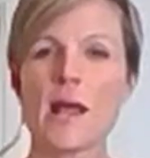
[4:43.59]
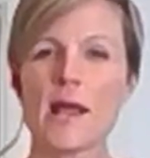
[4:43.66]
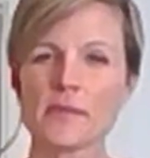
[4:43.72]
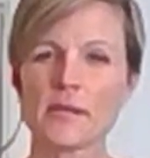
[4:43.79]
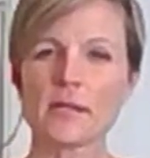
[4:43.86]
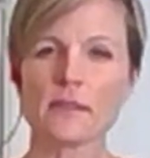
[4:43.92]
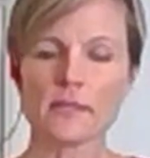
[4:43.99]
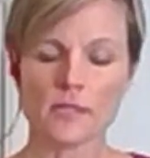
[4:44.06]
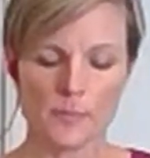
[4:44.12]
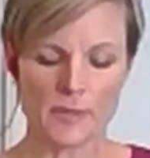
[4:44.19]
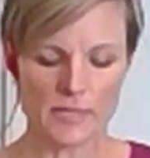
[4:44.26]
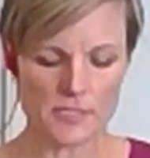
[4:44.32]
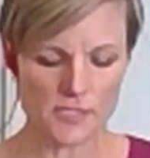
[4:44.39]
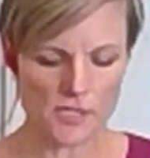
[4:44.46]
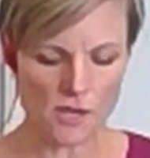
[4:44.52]
And then a little
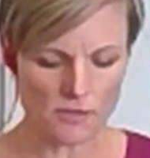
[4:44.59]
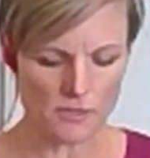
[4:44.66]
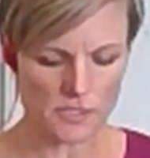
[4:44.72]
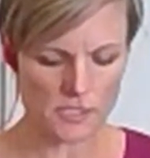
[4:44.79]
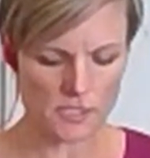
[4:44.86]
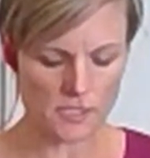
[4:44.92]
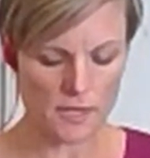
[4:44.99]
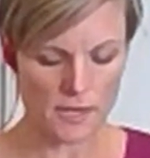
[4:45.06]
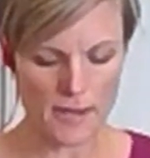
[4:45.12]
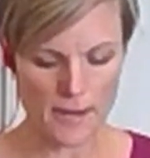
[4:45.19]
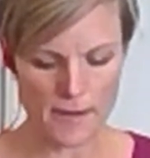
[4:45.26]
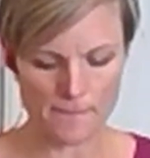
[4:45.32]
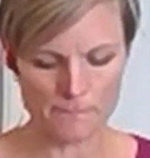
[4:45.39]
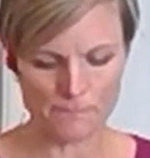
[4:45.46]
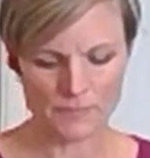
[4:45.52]
bit of salt.
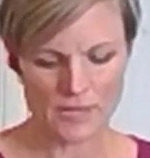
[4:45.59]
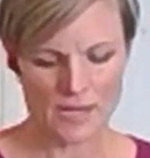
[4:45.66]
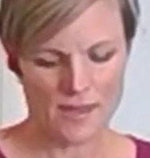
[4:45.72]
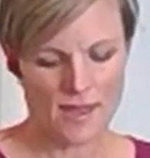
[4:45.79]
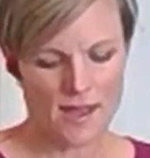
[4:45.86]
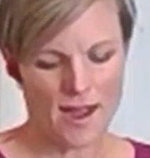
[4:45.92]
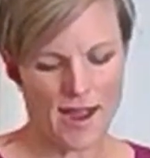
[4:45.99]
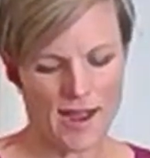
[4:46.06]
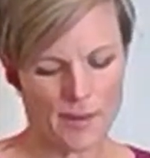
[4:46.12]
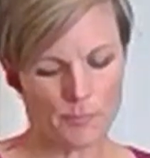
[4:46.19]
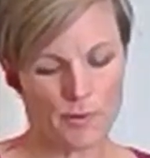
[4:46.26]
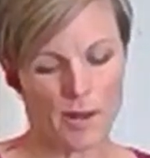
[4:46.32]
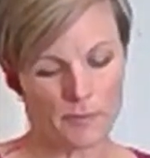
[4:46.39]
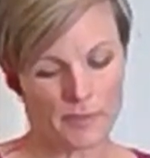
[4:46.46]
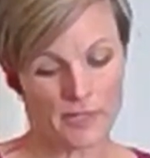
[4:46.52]
I'm
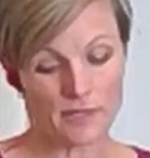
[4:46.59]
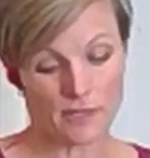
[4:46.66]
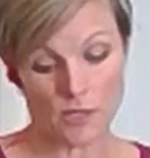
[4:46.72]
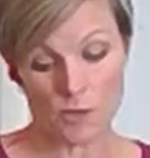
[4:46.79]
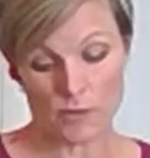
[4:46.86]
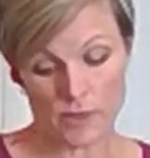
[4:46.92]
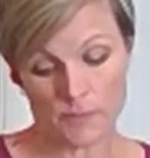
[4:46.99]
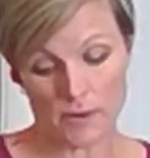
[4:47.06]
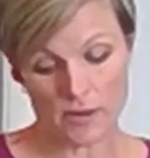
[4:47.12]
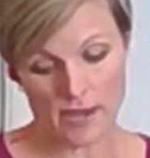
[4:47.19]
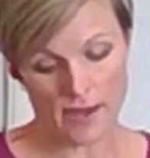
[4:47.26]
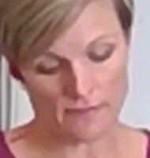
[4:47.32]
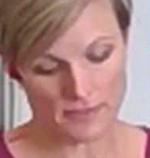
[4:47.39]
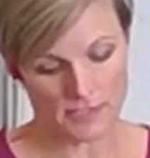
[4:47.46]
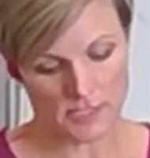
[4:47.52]
probably going to go with about a
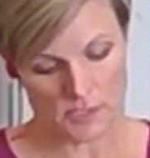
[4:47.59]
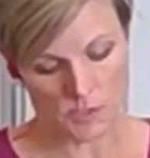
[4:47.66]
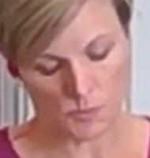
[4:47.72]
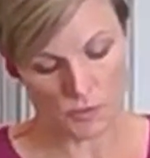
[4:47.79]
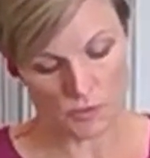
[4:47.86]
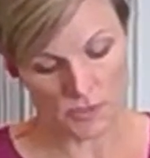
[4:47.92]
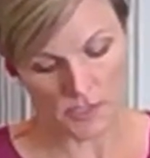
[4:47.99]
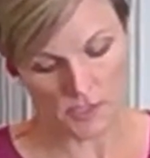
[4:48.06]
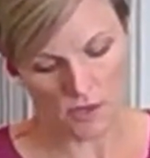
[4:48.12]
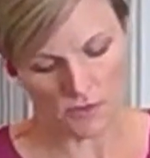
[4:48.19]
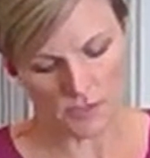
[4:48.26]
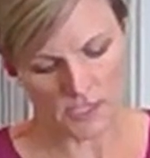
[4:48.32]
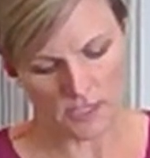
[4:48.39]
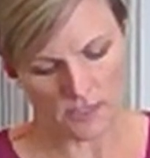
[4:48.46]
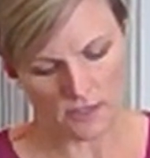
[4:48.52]
half a teaspoon of
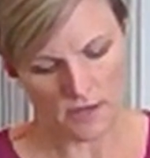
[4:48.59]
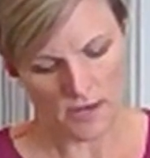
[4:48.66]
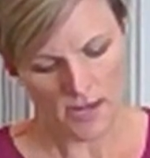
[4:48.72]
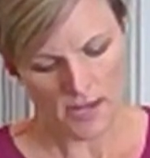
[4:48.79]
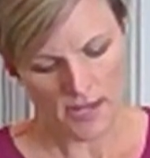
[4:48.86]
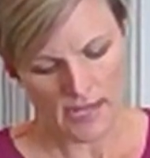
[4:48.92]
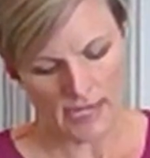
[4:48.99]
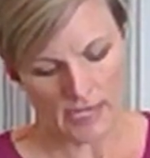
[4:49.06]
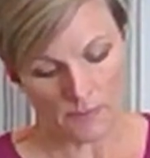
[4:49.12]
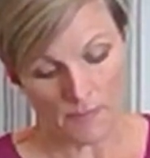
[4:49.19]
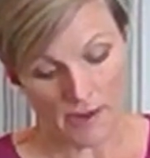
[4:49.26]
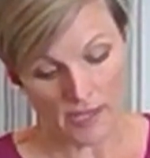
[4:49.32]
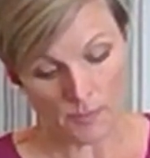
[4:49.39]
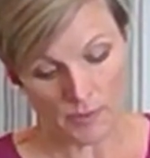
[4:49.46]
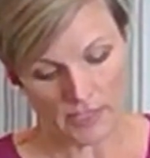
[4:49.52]
salt here. In
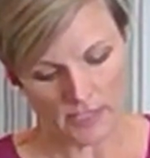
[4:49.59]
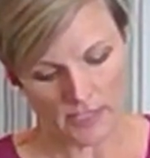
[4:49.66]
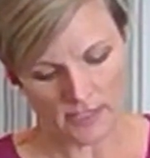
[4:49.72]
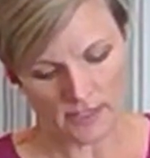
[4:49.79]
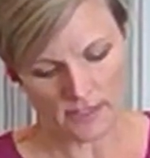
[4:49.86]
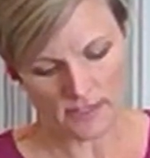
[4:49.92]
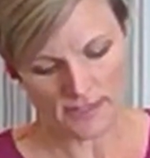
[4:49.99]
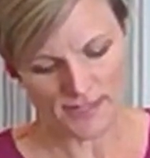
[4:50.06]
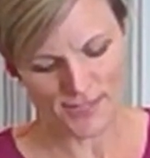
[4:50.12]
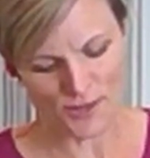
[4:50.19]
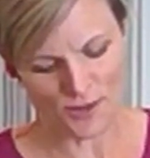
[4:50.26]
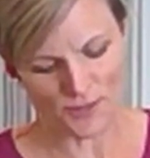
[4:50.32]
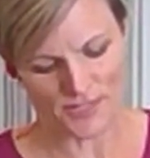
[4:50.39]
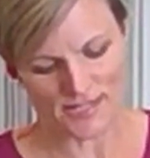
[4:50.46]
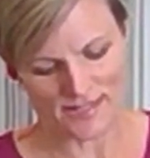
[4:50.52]
my opinion,
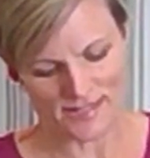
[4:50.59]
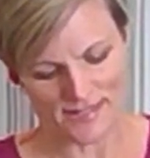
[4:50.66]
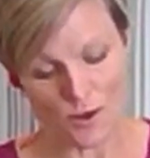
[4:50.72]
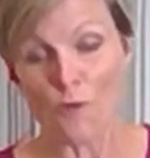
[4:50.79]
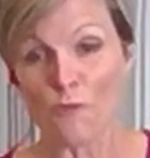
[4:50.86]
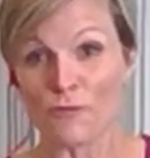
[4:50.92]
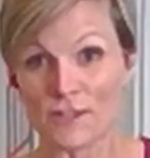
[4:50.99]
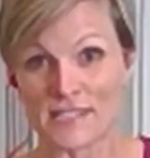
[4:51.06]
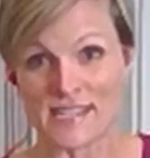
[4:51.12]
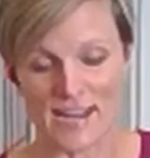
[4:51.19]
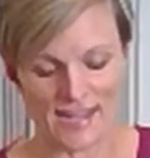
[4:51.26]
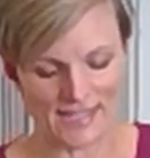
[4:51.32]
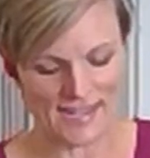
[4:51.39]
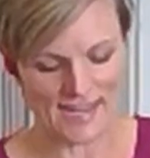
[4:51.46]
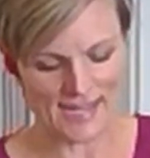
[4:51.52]
salt is
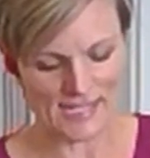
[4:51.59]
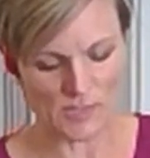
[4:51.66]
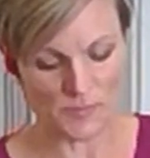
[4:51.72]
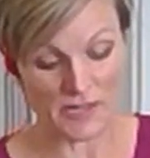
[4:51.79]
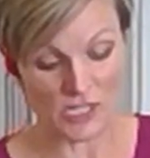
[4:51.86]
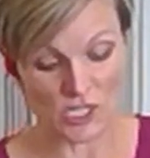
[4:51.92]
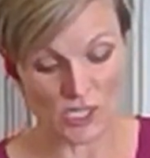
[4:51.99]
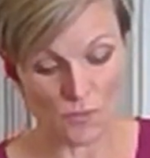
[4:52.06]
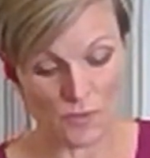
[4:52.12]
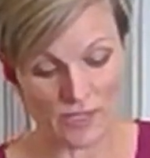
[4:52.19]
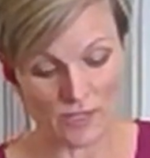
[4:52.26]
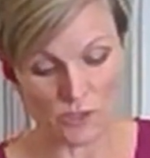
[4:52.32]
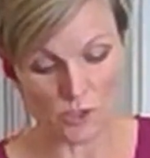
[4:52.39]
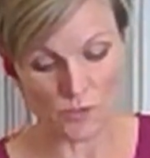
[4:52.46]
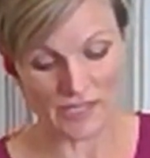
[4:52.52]
overdone, especially
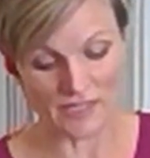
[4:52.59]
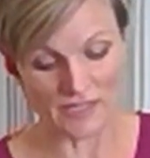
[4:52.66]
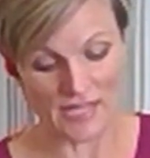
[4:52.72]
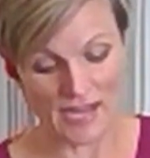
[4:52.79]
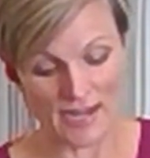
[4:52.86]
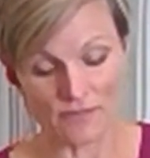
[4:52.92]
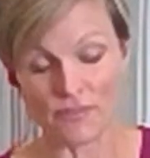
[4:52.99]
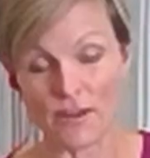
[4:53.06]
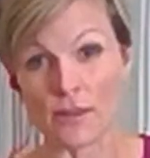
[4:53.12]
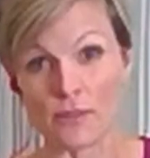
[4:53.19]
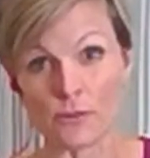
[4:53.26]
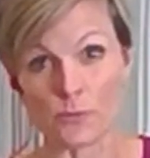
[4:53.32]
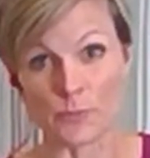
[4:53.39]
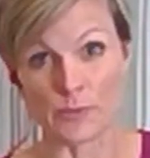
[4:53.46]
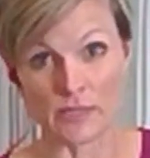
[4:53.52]
when you're doing a lot of
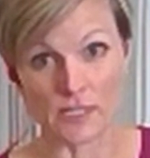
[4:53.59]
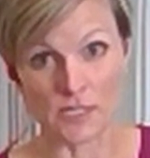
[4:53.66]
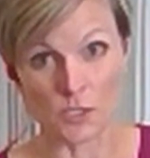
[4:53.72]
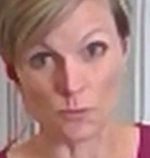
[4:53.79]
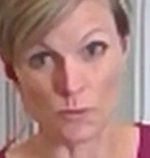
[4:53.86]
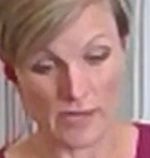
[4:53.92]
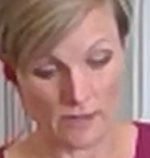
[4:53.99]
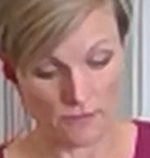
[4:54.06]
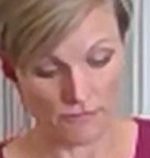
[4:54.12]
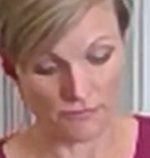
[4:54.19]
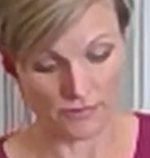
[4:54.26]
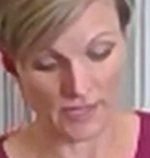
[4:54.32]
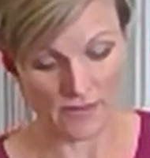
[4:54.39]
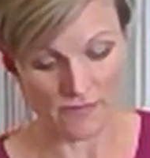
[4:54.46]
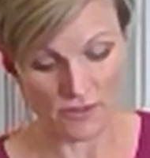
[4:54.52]
other really great
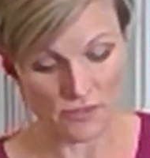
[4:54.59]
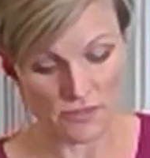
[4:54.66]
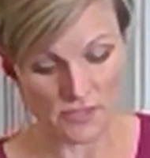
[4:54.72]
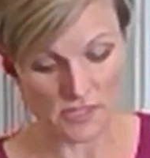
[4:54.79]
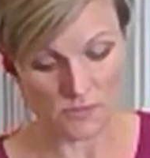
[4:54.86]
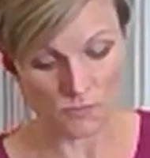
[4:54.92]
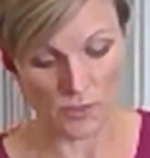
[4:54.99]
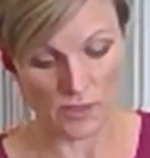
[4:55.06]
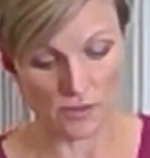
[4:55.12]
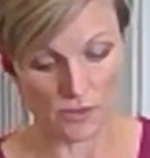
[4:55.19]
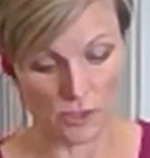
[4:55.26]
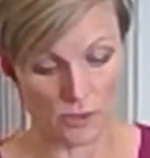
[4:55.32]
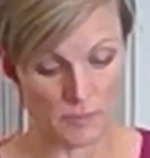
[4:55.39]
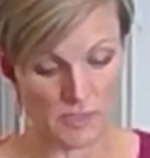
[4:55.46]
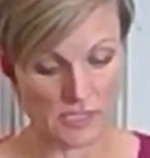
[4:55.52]
flavors with
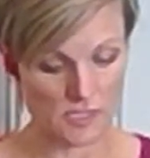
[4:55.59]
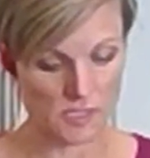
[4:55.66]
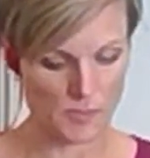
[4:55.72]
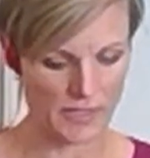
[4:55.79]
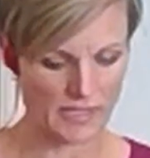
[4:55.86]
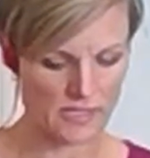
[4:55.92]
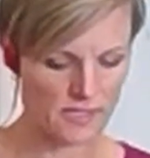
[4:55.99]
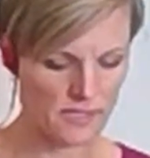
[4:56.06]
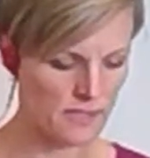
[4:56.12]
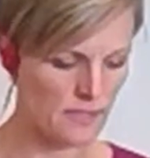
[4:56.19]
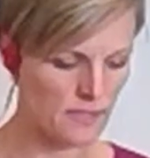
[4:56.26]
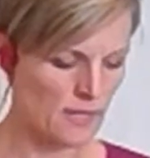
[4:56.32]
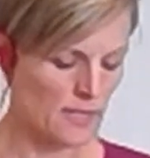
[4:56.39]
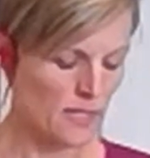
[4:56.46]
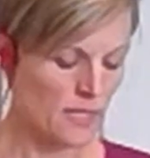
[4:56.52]
herbs and
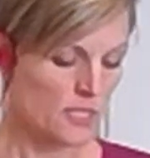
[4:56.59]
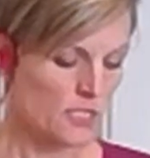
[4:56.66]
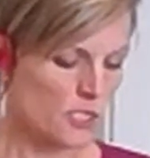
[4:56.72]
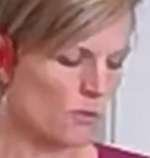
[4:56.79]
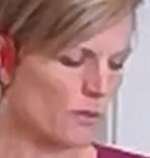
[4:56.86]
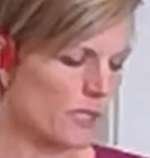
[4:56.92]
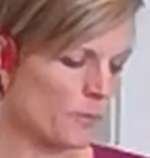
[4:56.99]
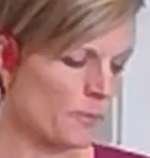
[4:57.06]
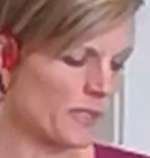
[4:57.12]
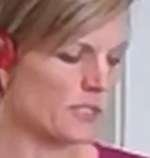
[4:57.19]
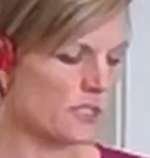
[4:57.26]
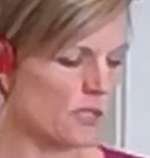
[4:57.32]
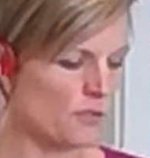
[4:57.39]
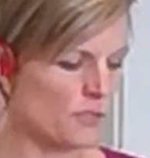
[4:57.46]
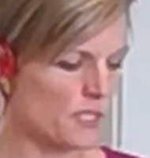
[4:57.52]
spices. So a little bit
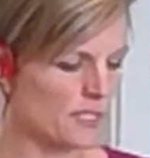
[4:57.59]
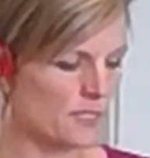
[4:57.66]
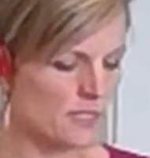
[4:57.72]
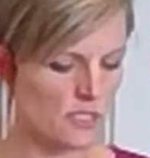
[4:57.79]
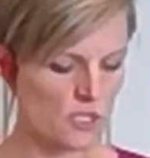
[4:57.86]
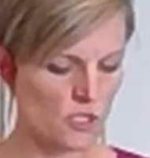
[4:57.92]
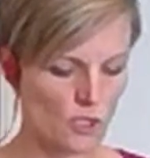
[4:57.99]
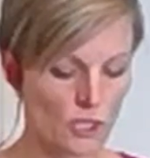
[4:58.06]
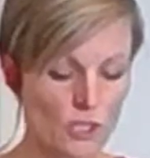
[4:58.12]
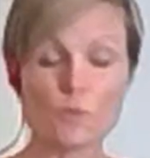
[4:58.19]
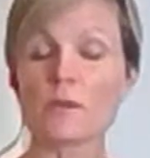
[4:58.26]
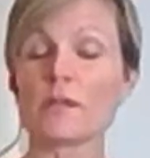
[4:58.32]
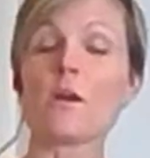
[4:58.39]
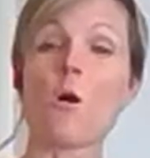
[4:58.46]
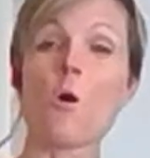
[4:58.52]
of saltiness is good.
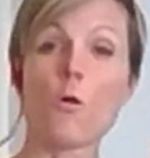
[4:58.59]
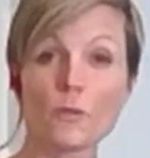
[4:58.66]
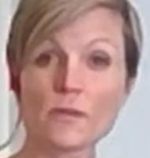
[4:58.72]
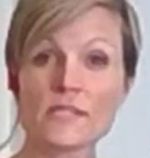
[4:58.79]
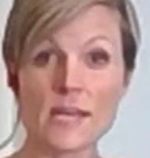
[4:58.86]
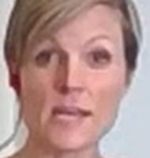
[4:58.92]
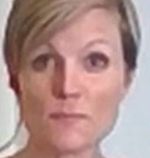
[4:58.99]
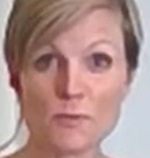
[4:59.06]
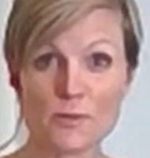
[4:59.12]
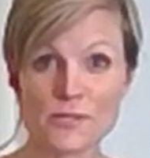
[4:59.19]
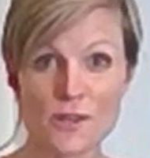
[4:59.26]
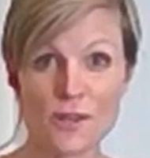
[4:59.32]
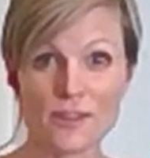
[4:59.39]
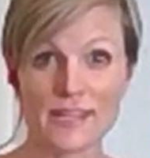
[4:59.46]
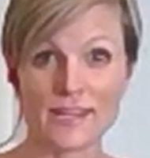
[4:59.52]
You can always add
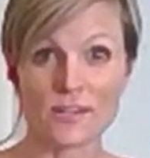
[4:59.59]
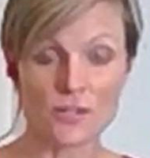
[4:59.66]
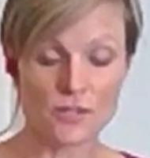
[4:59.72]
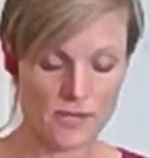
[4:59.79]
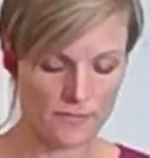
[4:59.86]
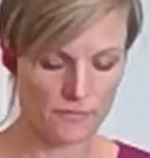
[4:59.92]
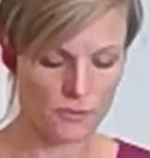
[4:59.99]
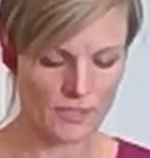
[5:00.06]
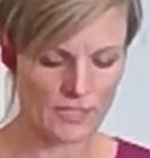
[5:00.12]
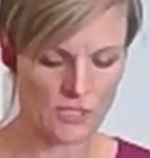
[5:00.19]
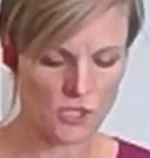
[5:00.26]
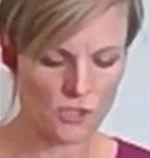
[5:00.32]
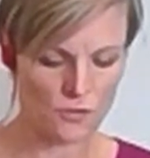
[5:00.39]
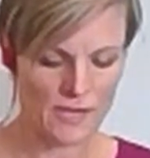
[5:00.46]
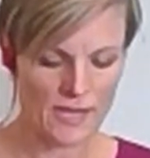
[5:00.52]
more salt later if you
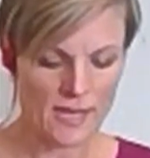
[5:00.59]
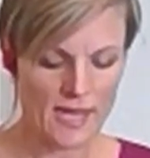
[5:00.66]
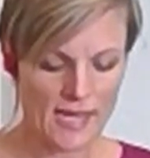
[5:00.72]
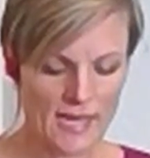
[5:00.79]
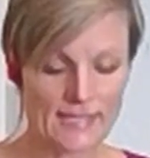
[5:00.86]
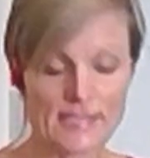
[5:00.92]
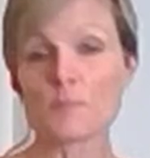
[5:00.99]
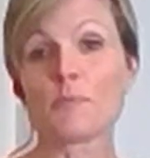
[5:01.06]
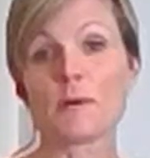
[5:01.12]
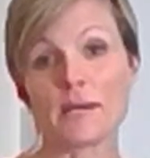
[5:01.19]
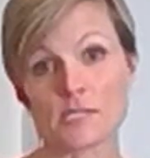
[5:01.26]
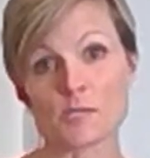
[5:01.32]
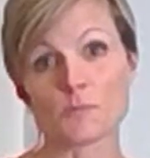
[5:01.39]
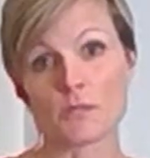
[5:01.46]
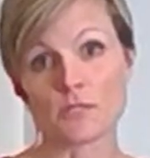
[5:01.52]
need to. It's
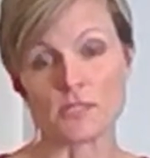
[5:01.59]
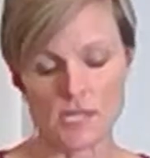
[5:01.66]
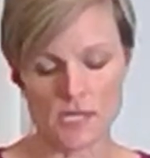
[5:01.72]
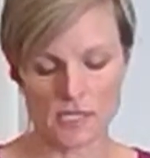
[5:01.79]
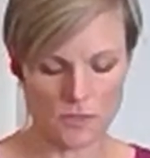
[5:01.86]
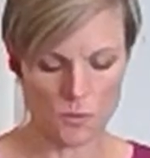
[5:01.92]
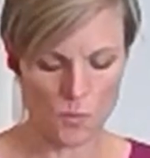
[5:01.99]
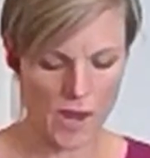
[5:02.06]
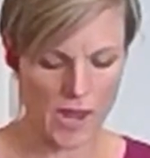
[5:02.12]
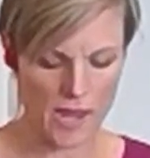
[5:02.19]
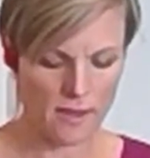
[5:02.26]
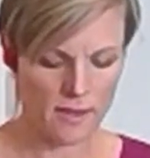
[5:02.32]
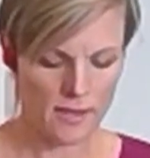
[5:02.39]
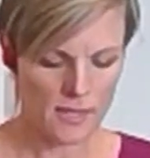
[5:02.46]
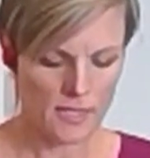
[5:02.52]
impossible to take it
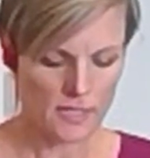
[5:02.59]
away.